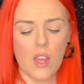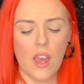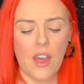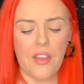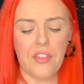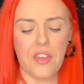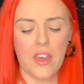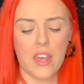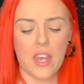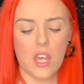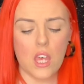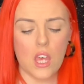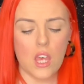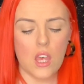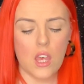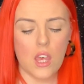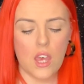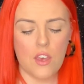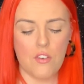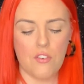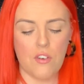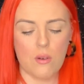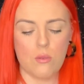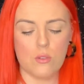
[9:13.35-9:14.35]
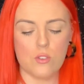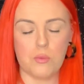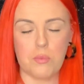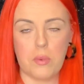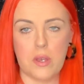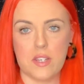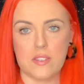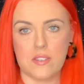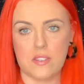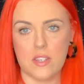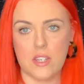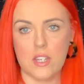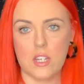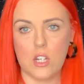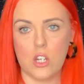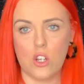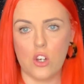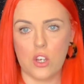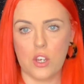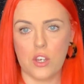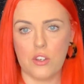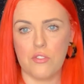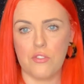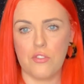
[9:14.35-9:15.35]
I think if I was basically
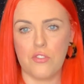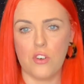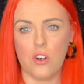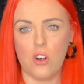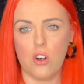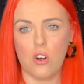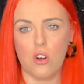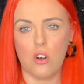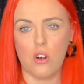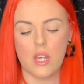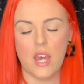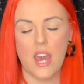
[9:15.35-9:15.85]
looking for